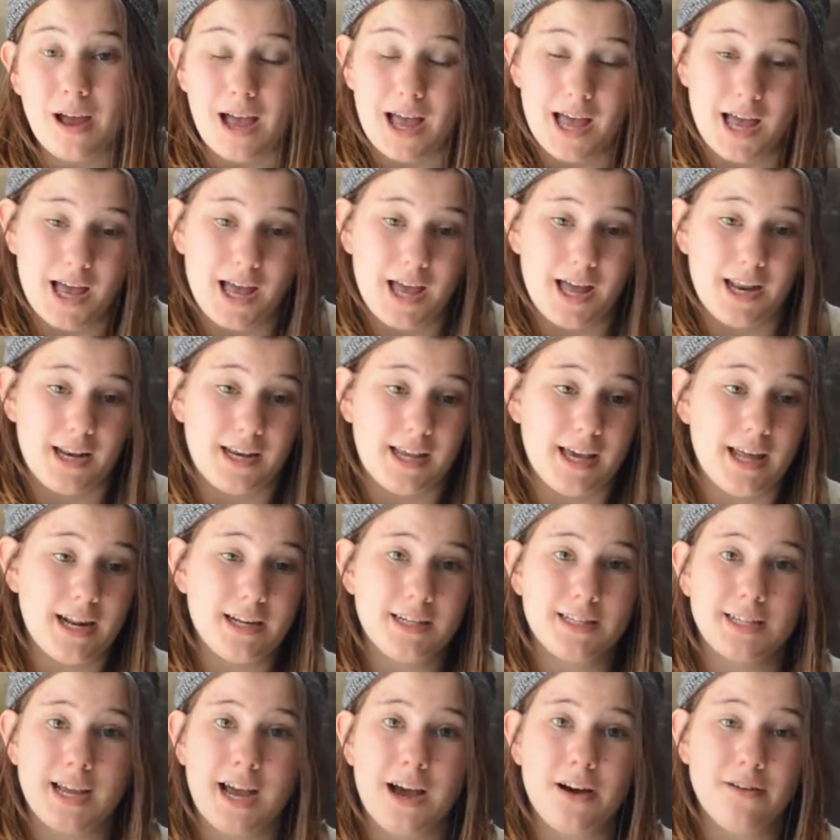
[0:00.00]
and get
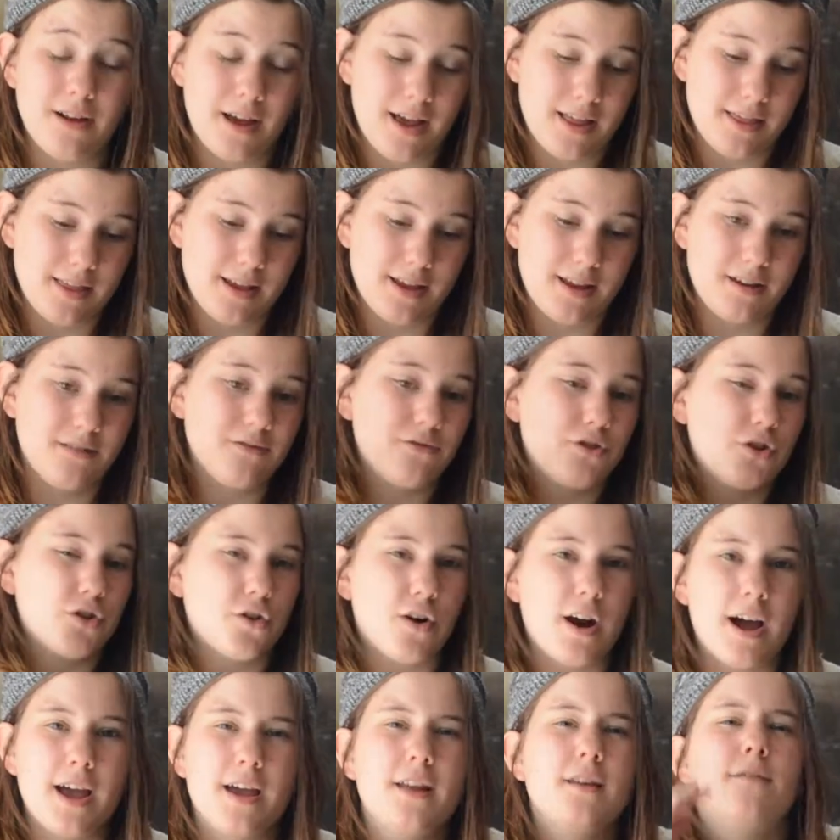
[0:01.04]
it down and then
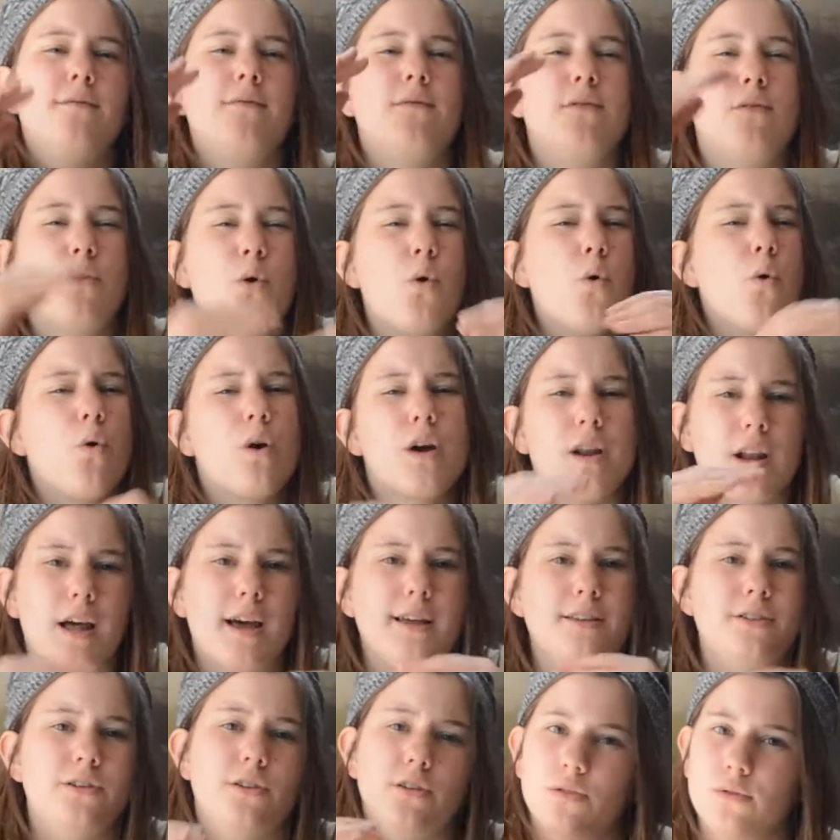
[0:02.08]
try and
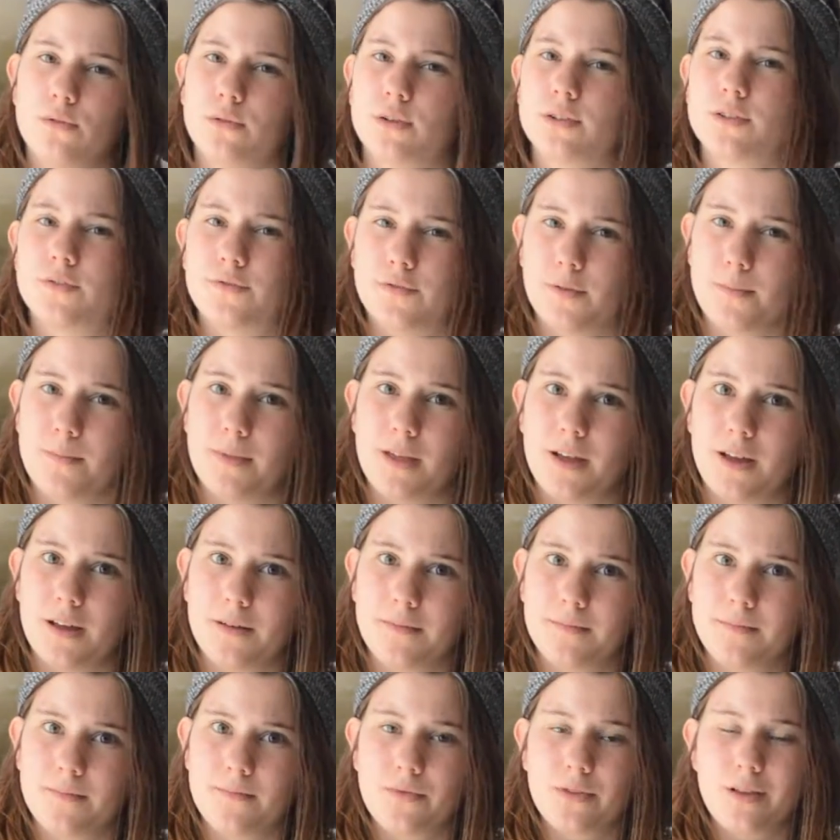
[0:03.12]
organize your thoughts from there.
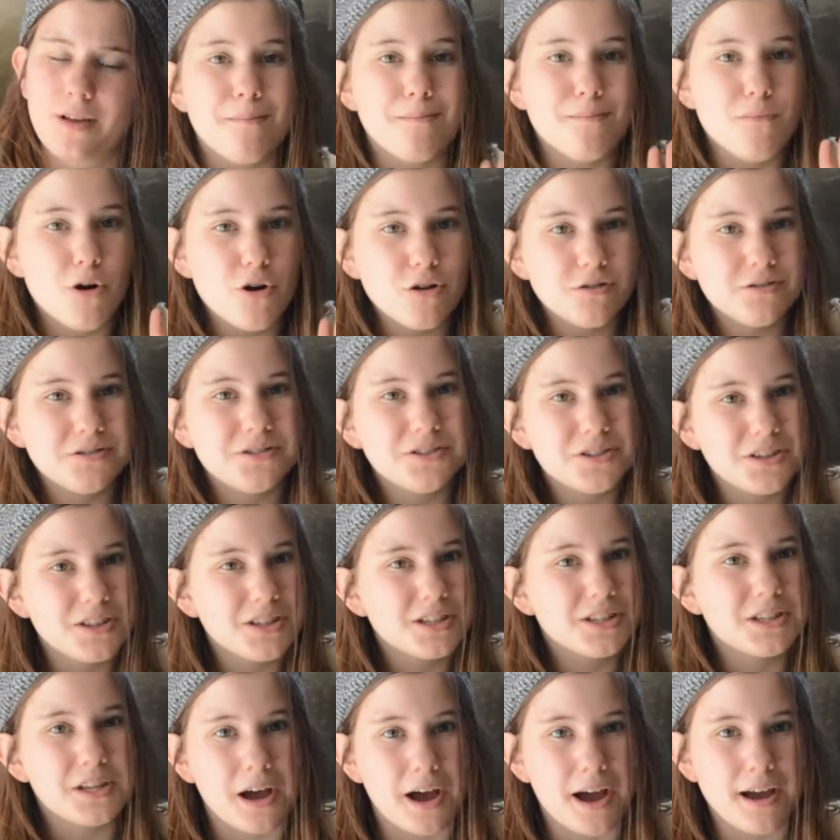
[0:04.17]
Most of
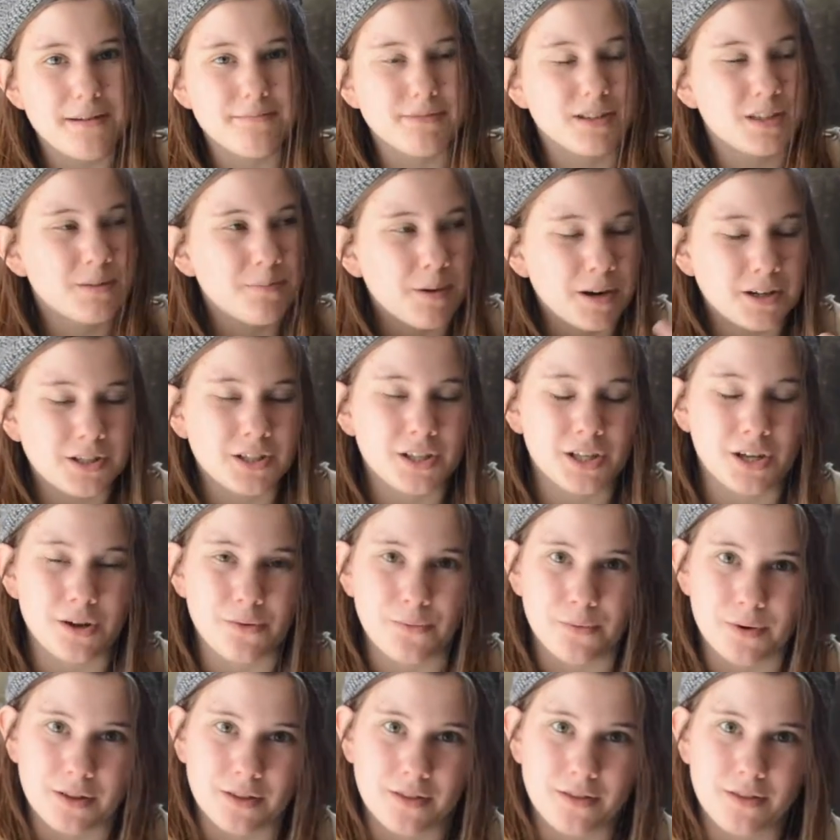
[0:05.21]
the time, especially
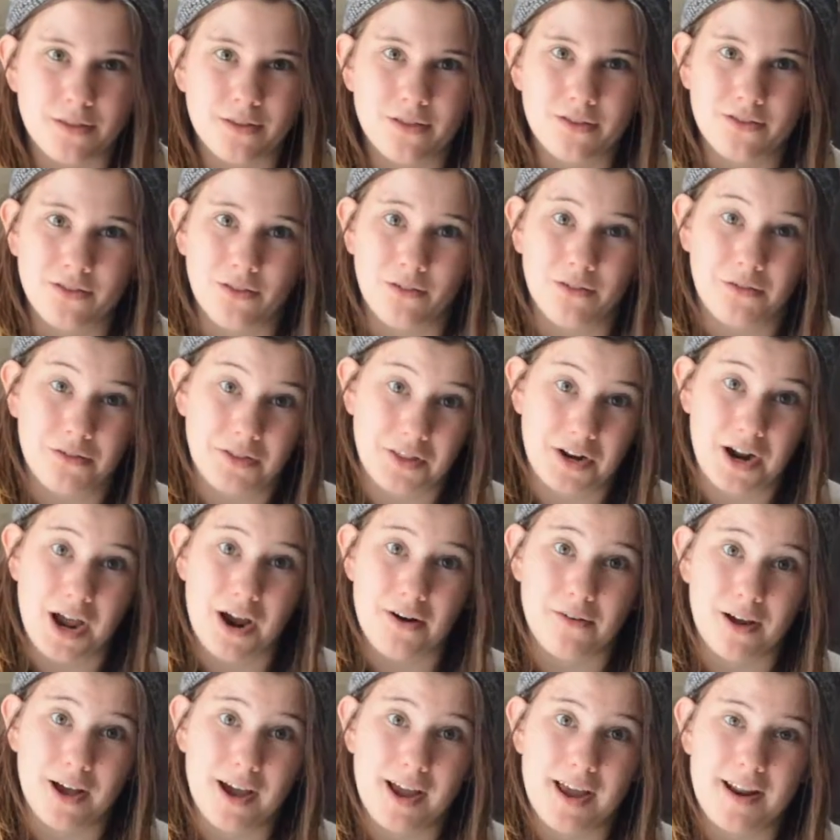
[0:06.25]
with songs that
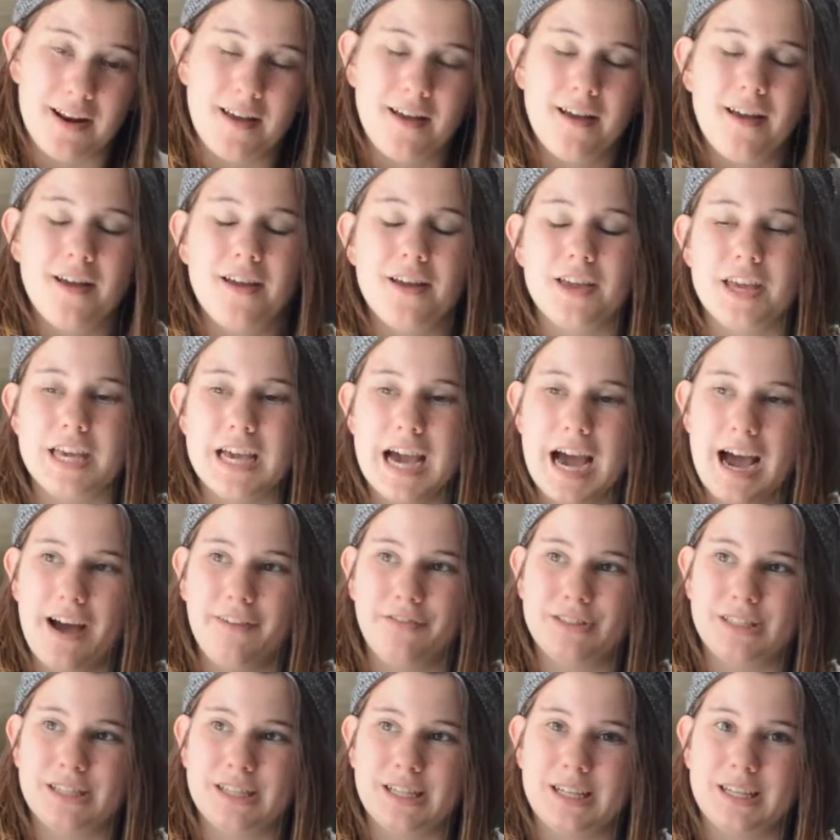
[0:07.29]
I write, you
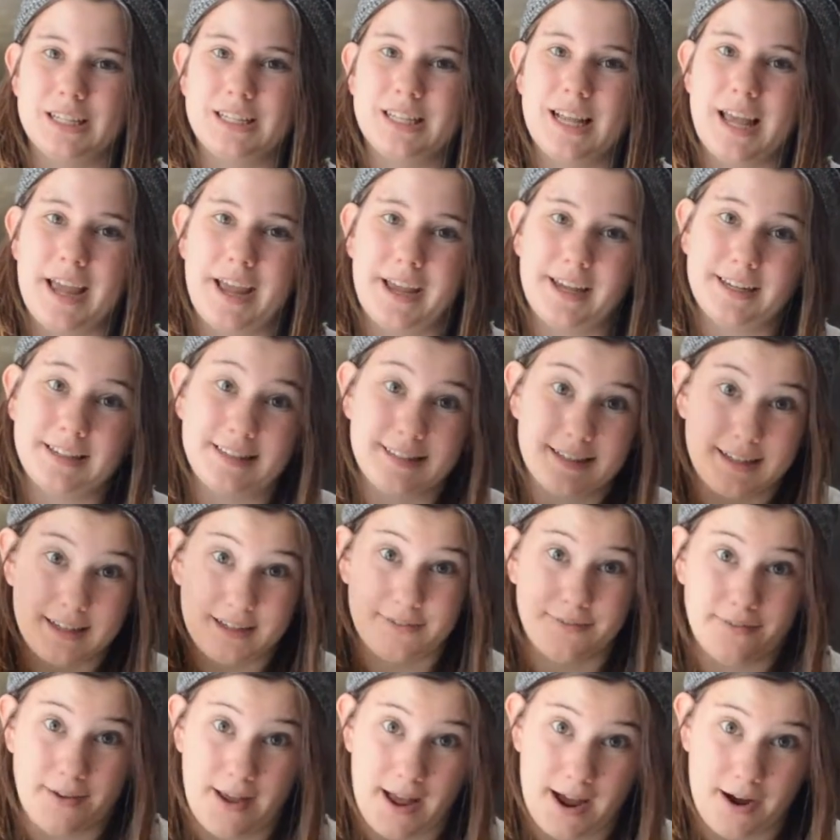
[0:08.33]
have to take
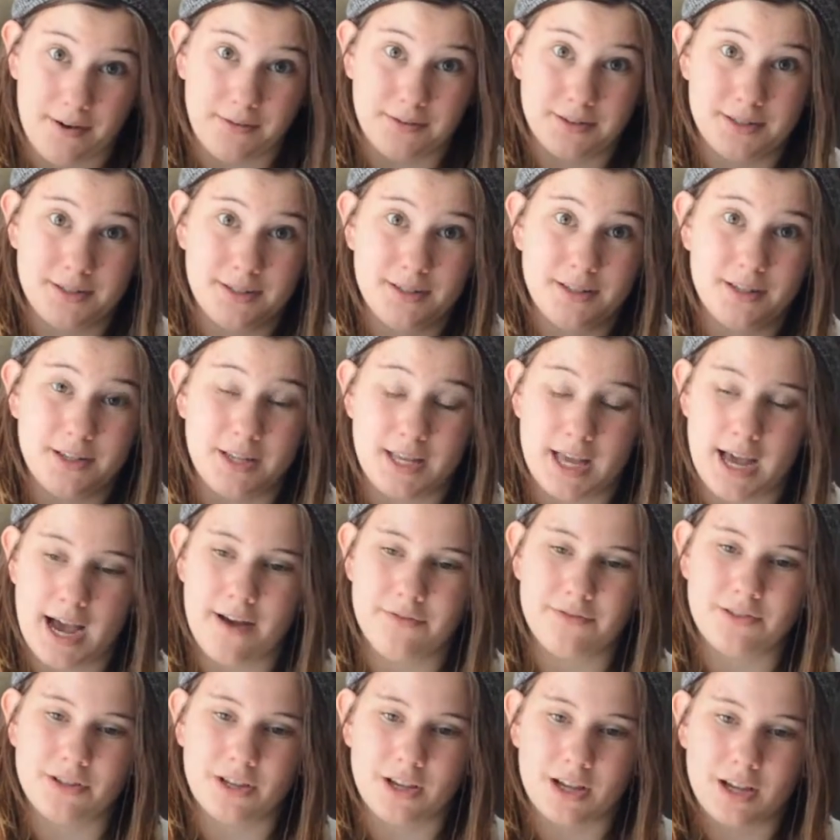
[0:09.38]
stuff out. You
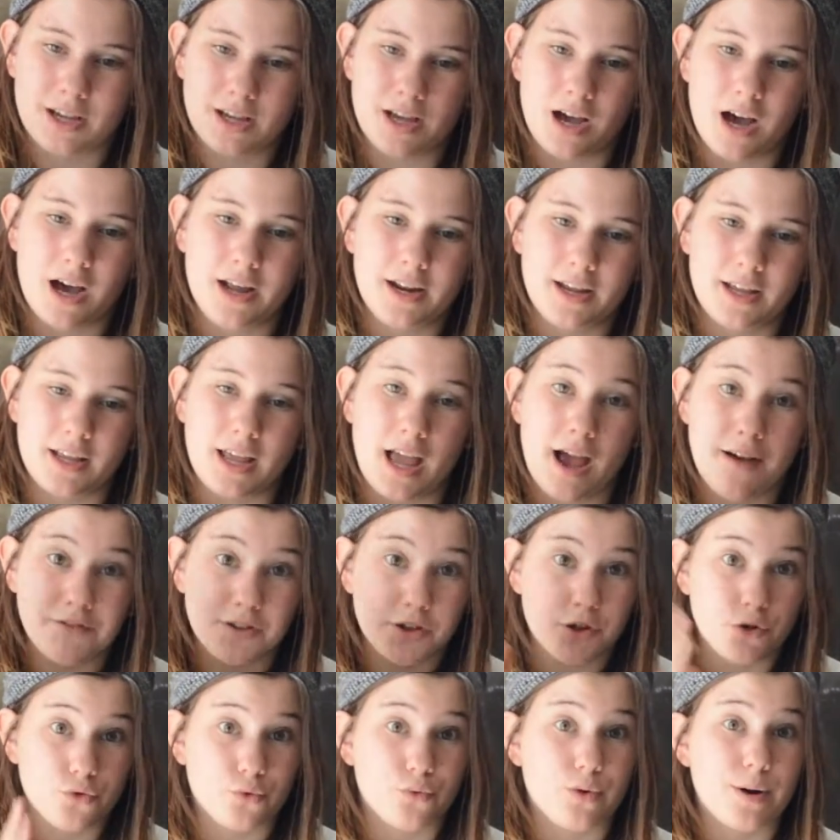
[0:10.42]
have to cut it, you have
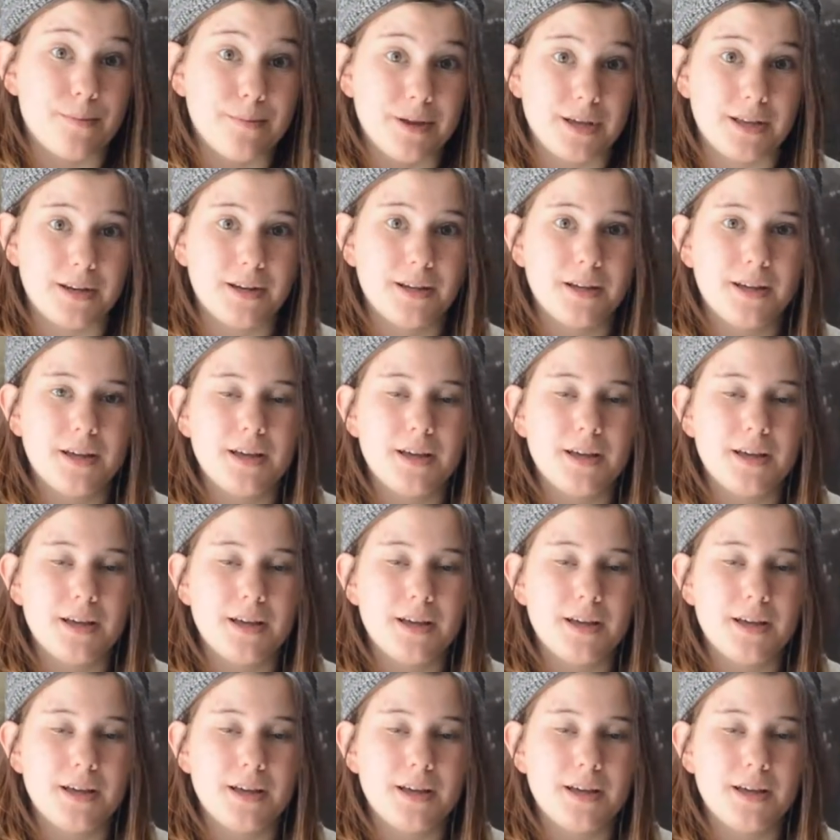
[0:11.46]
to trim it,